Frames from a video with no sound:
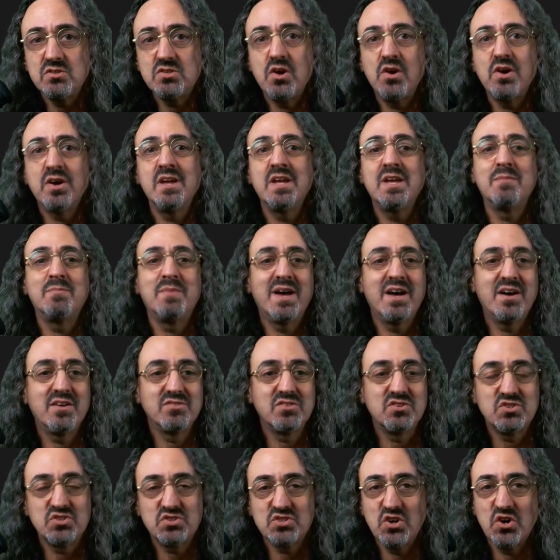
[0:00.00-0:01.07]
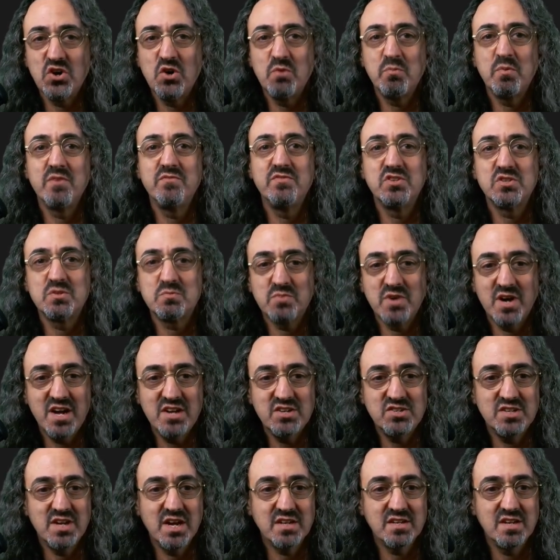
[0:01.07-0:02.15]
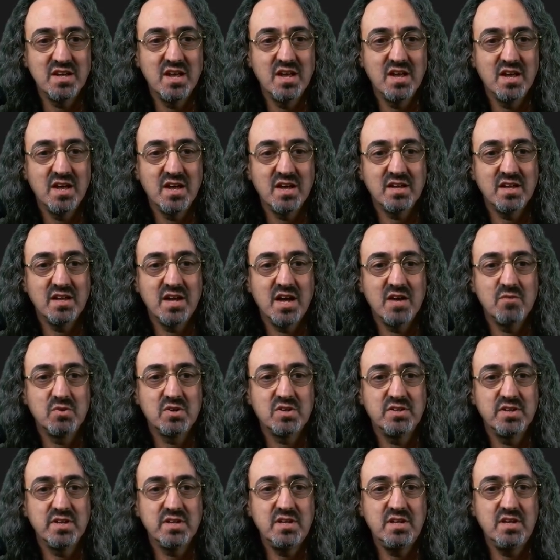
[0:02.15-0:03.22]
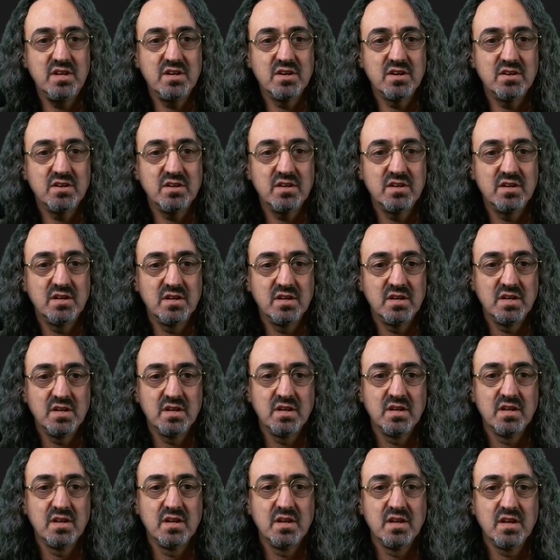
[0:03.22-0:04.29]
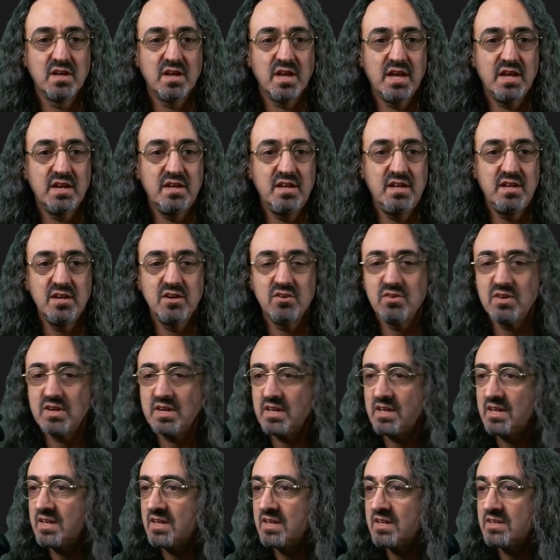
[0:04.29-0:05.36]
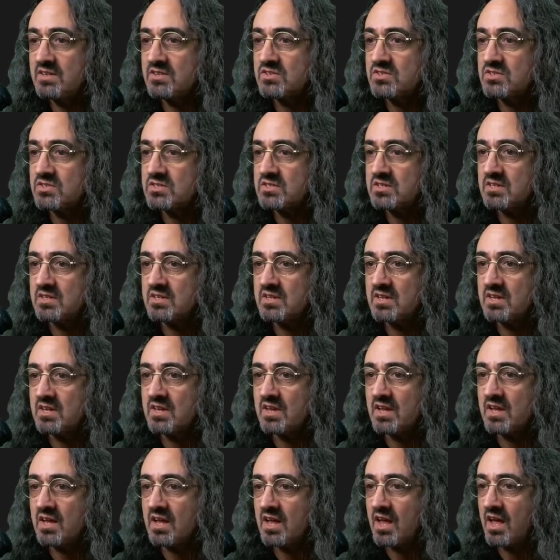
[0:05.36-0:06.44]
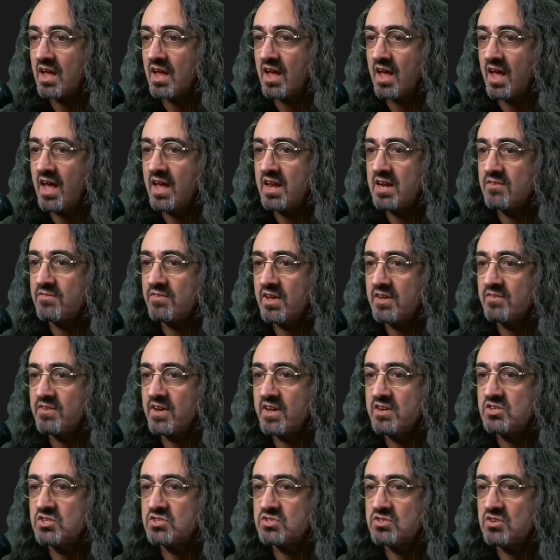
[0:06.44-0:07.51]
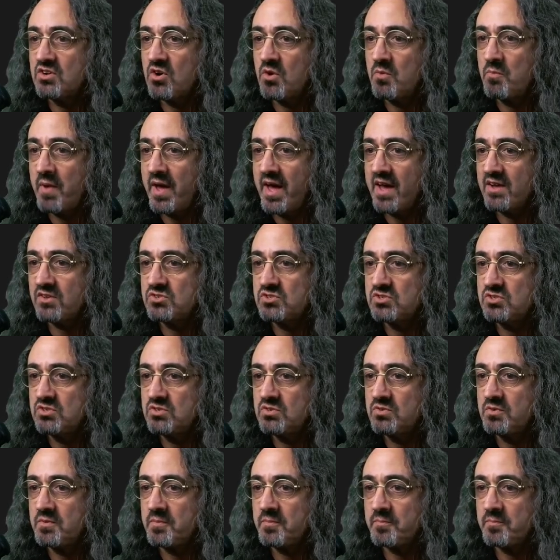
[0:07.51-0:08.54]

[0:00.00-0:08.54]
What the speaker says: talking about the scope of this project. I would click here, and here it is. And if I just go back to,